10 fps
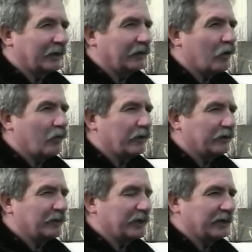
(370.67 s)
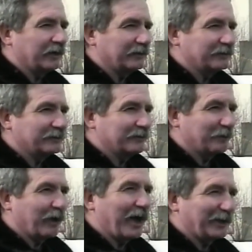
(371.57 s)
and no one to be hit is uh,
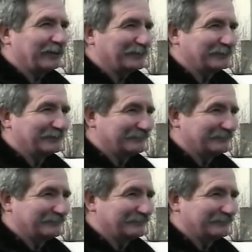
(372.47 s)
miraculous.